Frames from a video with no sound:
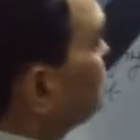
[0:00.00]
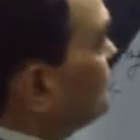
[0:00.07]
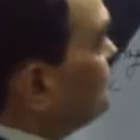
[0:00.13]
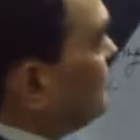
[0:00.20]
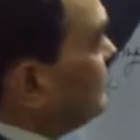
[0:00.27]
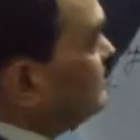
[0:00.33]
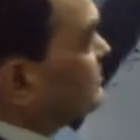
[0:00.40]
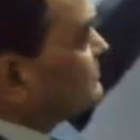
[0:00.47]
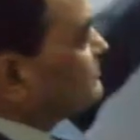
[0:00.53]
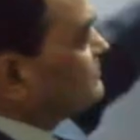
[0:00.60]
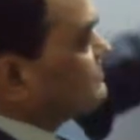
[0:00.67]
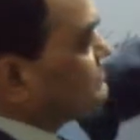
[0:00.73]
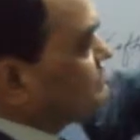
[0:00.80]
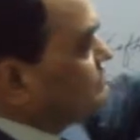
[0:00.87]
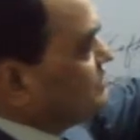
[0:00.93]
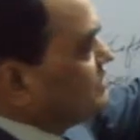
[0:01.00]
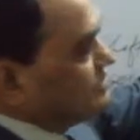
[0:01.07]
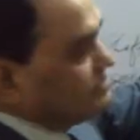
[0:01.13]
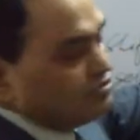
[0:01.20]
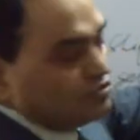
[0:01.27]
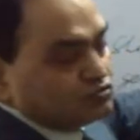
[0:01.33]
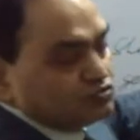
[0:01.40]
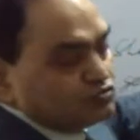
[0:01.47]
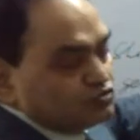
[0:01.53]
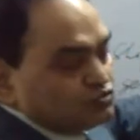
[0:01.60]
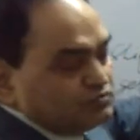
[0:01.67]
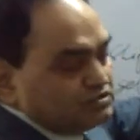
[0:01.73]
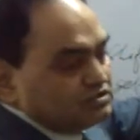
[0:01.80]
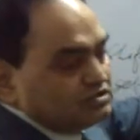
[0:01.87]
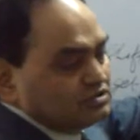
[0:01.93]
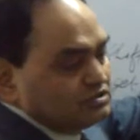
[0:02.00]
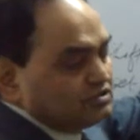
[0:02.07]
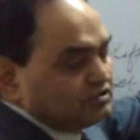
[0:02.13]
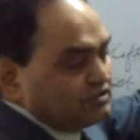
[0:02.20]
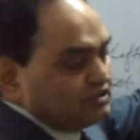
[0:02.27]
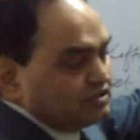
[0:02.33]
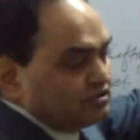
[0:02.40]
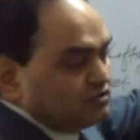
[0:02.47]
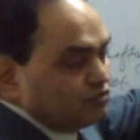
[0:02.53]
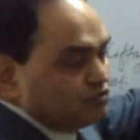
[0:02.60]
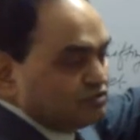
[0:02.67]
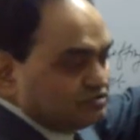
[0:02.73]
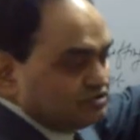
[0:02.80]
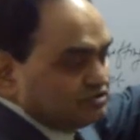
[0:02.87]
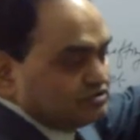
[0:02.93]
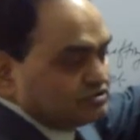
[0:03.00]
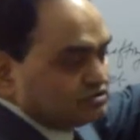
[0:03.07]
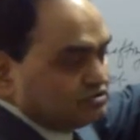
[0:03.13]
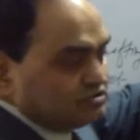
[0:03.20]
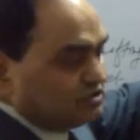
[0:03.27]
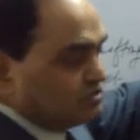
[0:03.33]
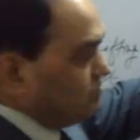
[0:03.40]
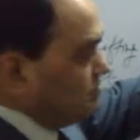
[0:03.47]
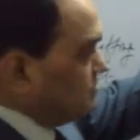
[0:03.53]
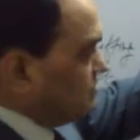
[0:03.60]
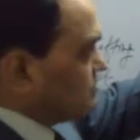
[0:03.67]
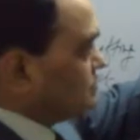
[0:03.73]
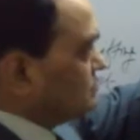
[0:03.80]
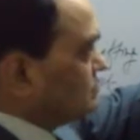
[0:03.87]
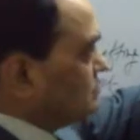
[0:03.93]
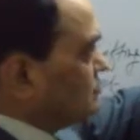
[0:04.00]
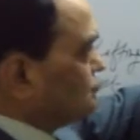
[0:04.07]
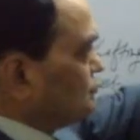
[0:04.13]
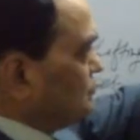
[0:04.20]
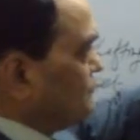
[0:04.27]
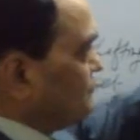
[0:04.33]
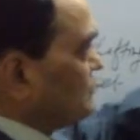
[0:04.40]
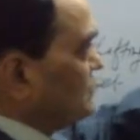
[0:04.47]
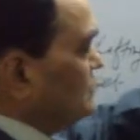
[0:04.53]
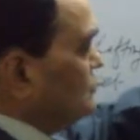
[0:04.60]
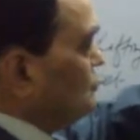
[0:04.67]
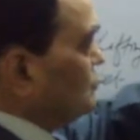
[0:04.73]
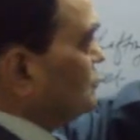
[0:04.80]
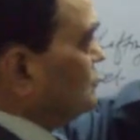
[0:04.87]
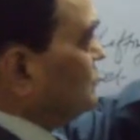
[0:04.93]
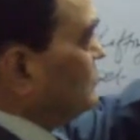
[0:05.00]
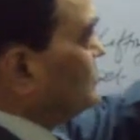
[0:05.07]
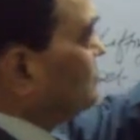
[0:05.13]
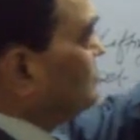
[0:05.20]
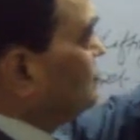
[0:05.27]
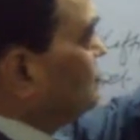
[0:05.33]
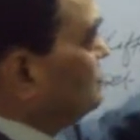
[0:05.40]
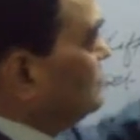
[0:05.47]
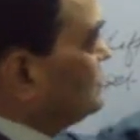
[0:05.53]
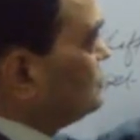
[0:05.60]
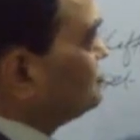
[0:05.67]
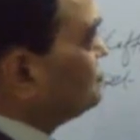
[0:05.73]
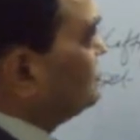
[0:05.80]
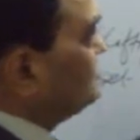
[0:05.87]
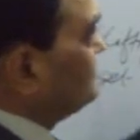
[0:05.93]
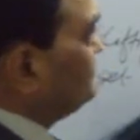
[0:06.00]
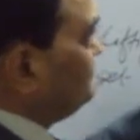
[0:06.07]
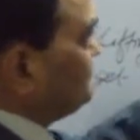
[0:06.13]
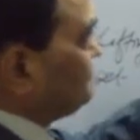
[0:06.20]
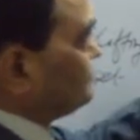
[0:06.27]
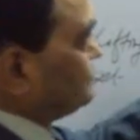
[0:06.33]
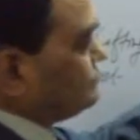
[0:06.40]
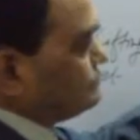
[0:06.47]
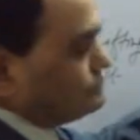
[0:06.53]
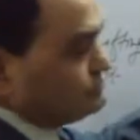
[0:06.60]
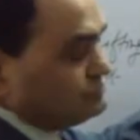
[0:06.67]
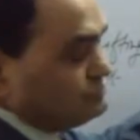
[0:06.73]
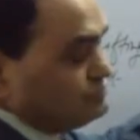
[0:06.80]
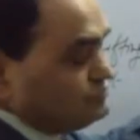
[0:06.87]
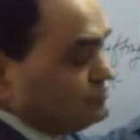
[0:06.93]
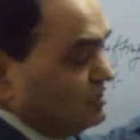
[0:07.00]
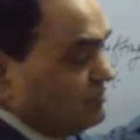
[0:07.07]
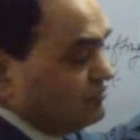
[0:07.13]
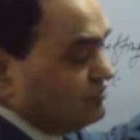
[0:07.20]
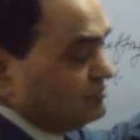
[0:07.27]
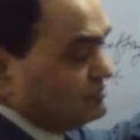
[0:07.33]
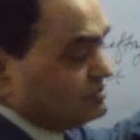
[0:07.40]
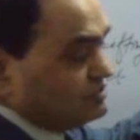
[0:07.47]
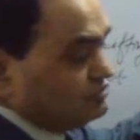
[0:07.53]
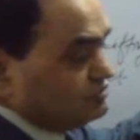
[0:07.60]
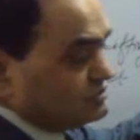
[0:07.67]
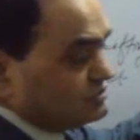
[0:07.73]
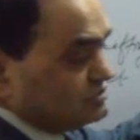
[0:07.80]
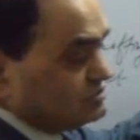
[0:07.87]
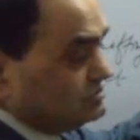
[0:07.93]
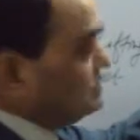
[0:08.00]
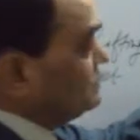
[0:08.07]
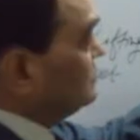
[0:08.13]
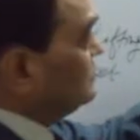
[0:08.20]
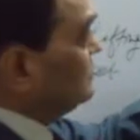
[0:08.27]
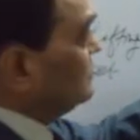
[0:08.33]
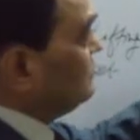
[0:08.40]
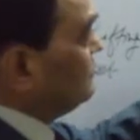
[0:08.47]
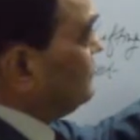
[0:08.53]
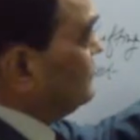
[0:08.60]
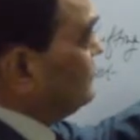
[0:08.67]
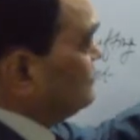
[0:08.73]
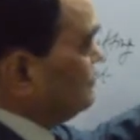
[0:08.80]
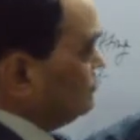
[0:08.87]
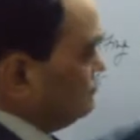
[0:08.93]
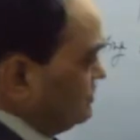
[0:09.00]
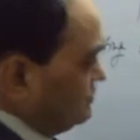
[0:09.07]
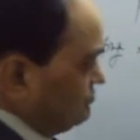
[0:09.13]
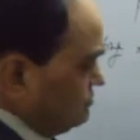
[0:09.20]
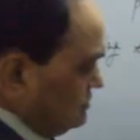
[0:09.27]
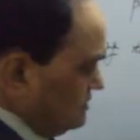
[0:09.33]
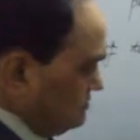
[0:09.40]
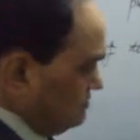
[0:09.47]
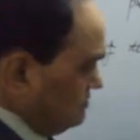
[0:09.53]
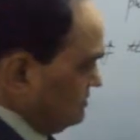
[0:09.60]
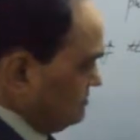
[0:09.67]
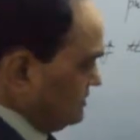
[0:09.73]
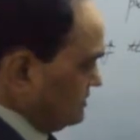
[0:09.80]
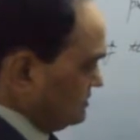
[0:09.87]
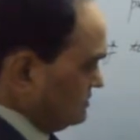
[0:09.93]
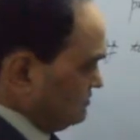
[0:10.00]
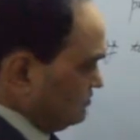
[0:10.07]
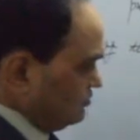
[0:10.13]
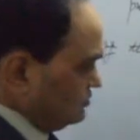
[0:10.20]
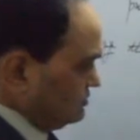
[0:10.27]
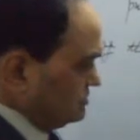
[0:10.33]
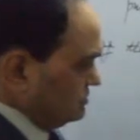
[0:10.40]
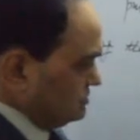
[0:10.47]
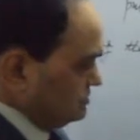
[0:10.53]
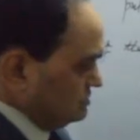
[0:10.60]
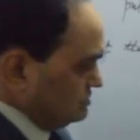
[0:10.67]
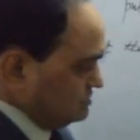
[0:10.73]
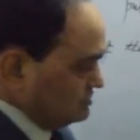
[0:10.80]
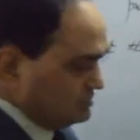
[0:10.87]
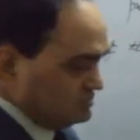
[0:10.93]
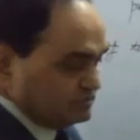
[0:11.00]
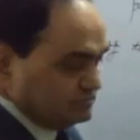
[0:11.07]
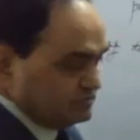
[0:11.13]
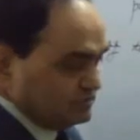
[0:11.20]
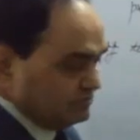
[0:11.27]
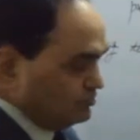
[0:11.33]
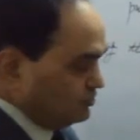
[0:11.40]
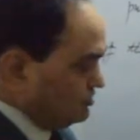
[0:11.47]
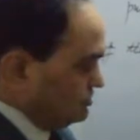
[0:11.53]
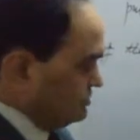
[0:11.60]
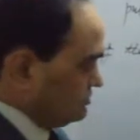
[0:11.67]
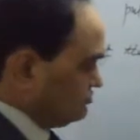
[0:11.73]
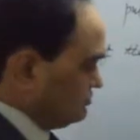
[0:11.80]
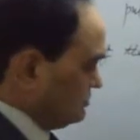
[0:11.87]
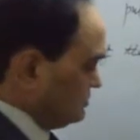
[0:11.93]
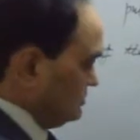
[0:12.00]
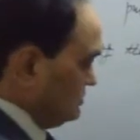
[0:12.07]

y-axis. That is also to be taken into consideration that we discuss about. Because y equal to minus 1 from this equation, y equal to minus 1, that we have taken the point, the shifting point, this one.